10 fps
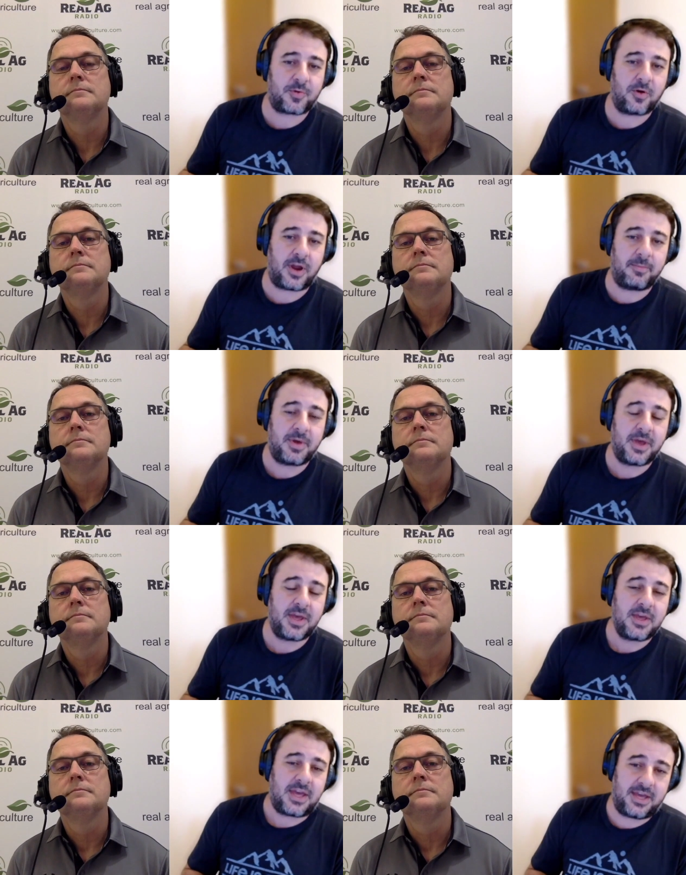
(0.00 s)
Speaker 1: program
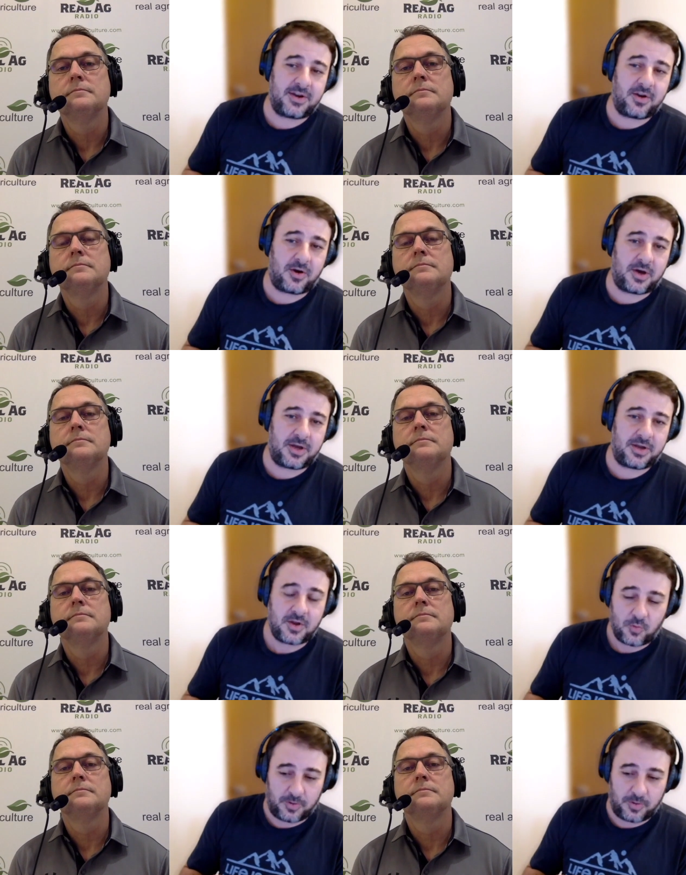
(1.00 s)
and
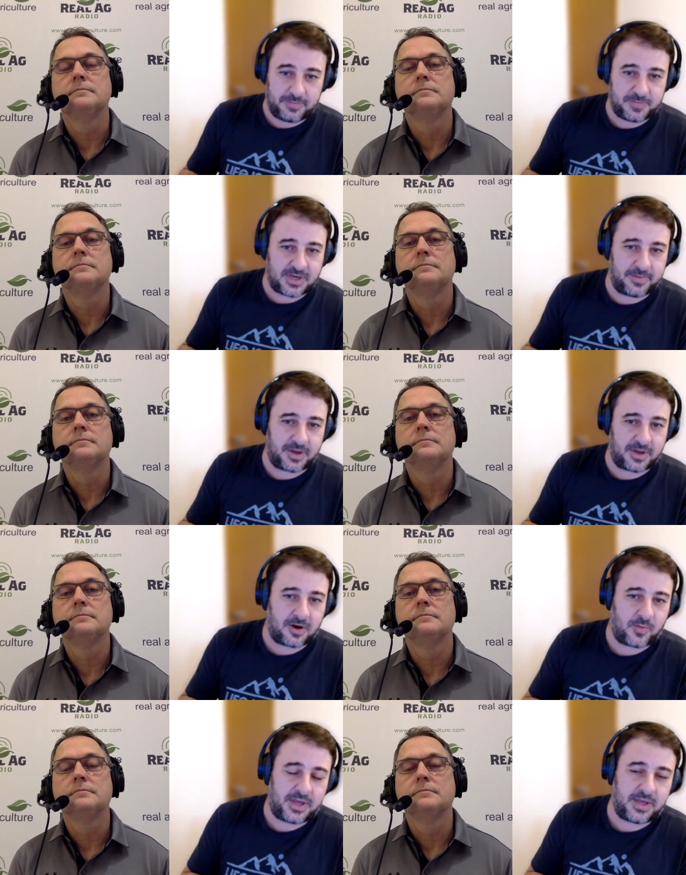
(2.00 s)
on what might be coming
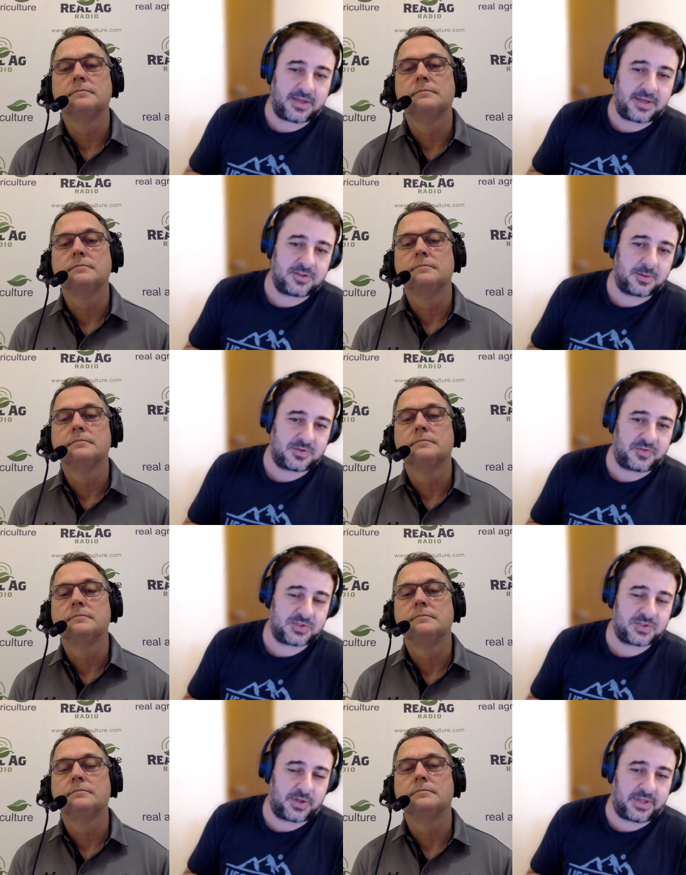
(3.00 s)
our way in terms of a
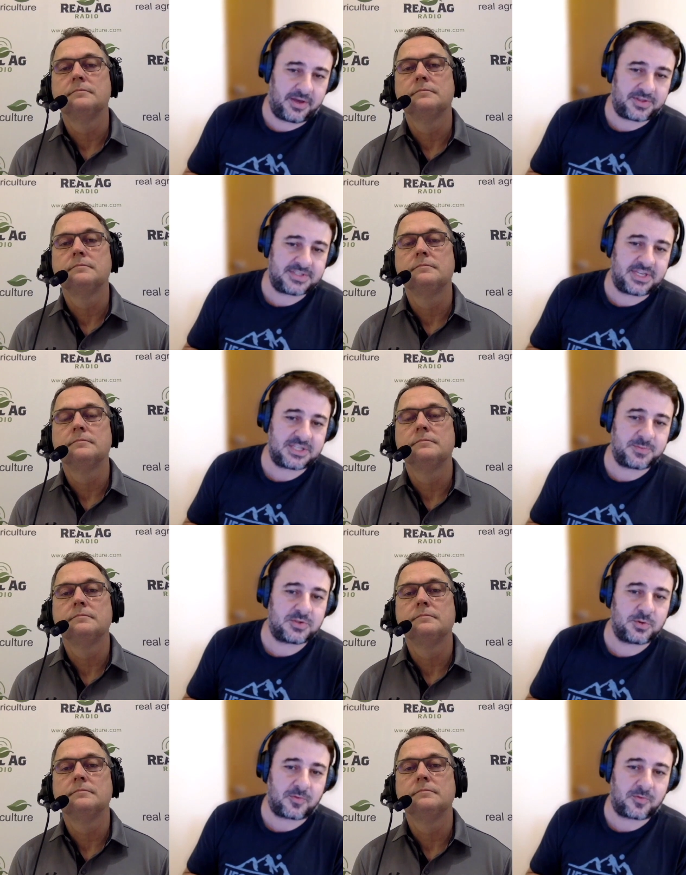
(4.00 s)
soil health assessment
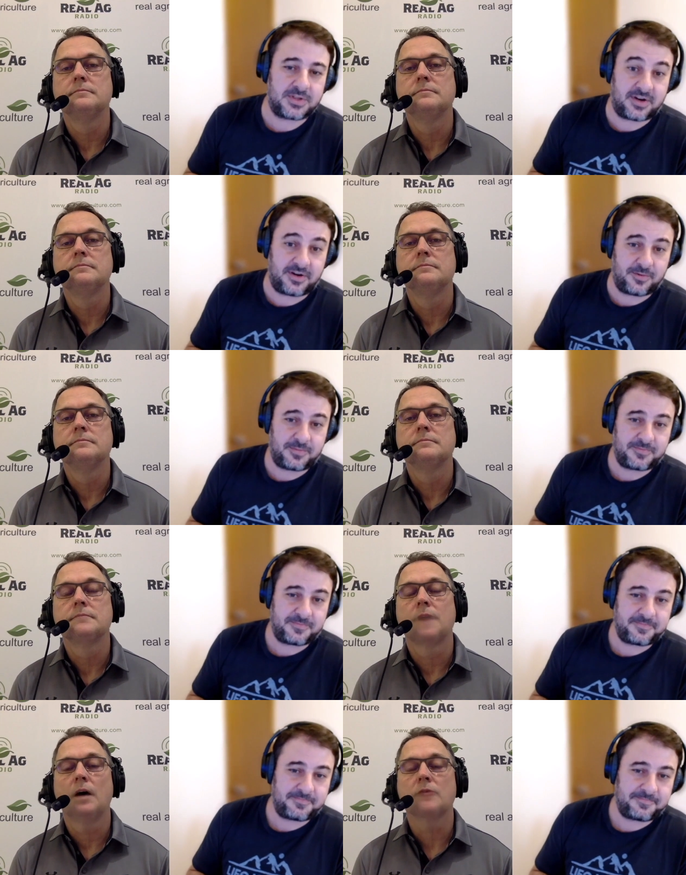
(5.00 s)
tool for Ontario.
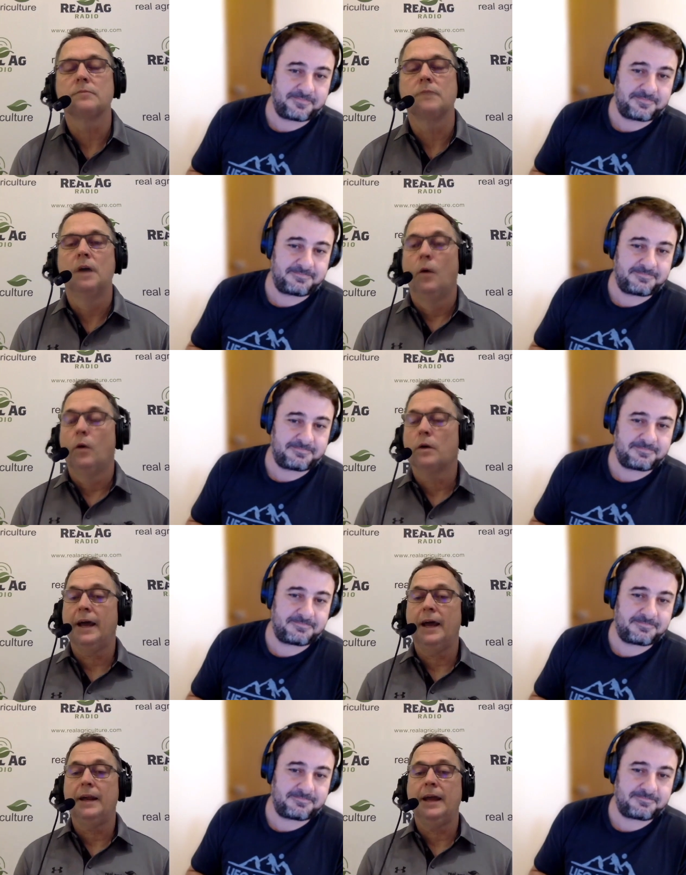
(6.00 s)
Speaker 2: Awesome. Well,
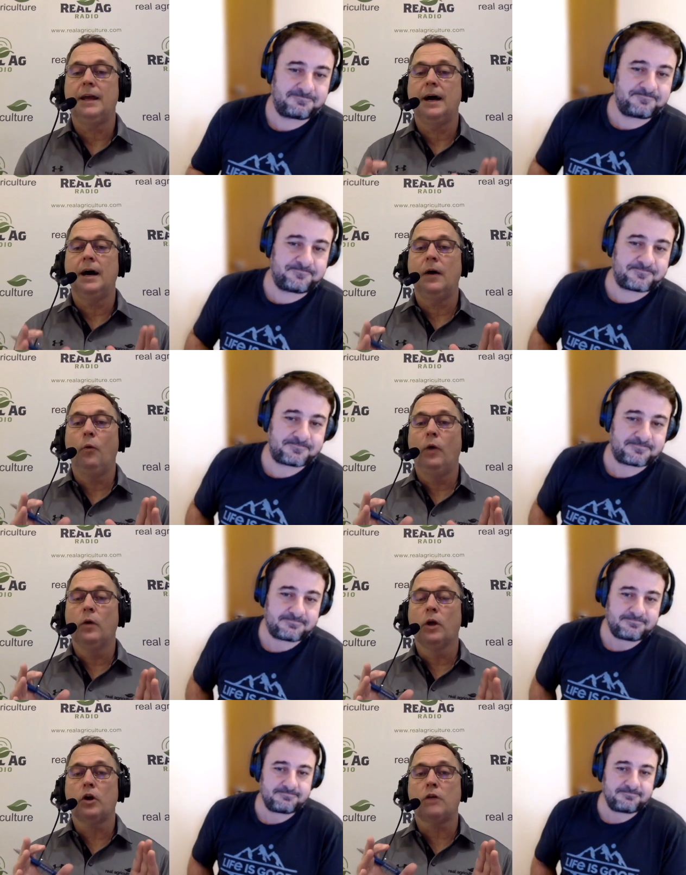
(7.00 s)
Dan, hey, uh, we
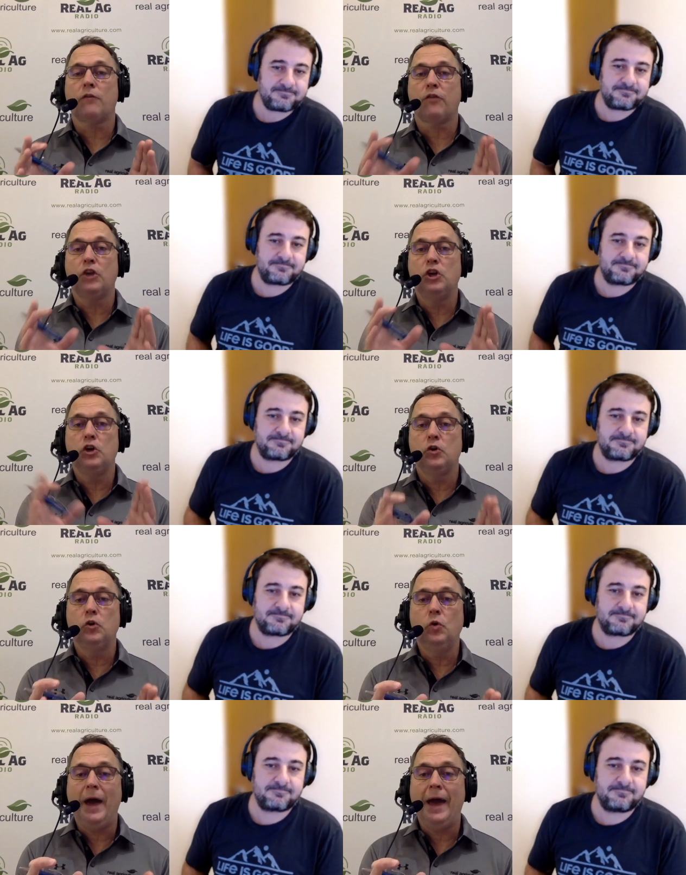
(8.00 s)
will look for
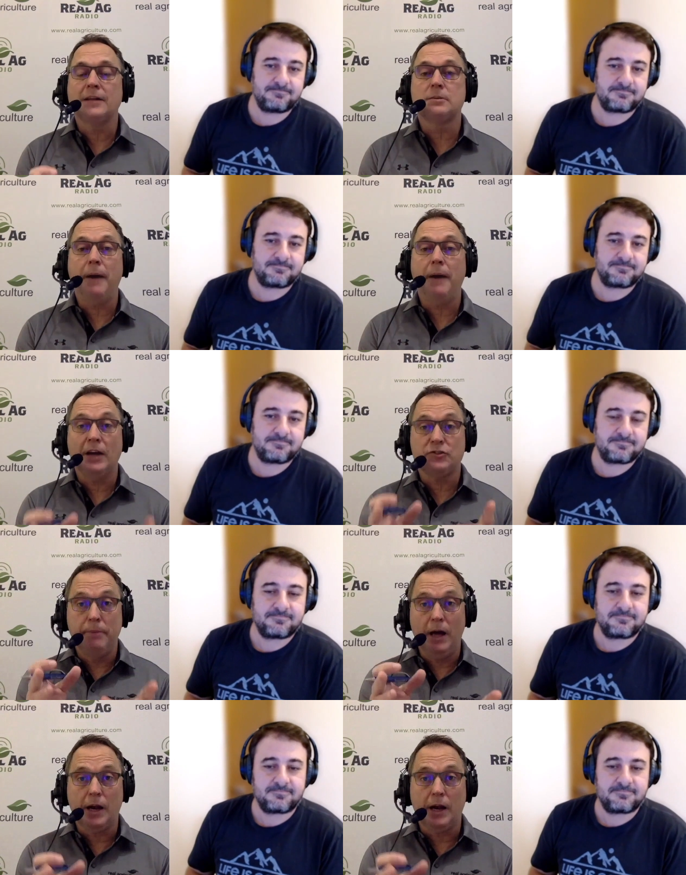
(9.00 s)
you and Sebastian
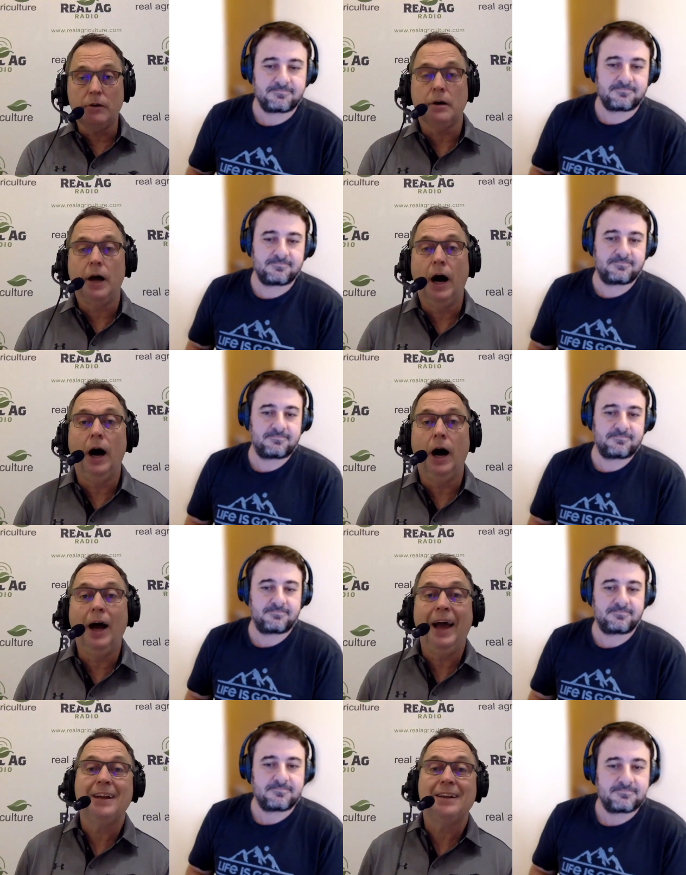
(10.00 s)
Belliard uh,
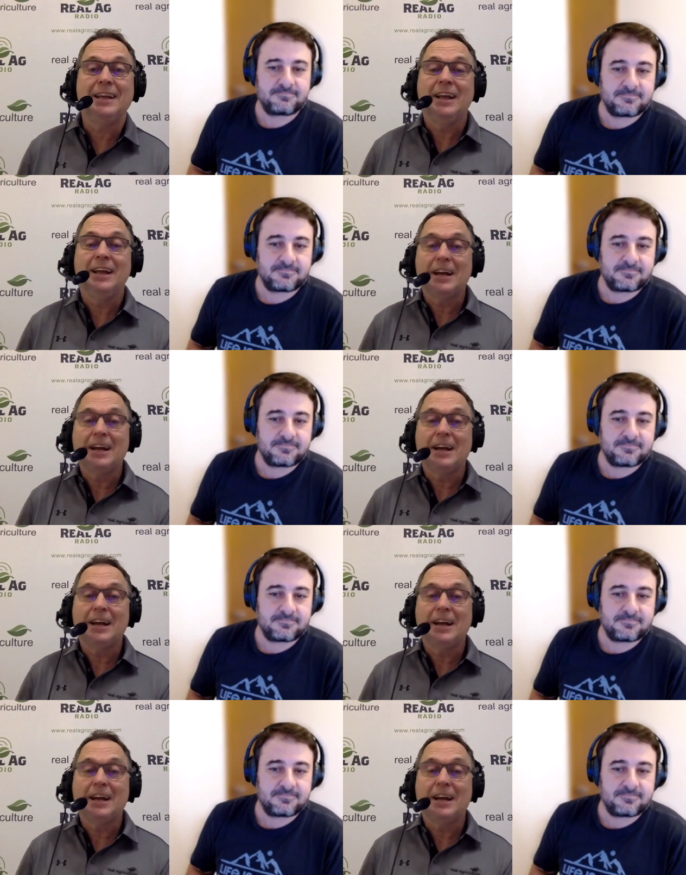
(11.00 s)
at the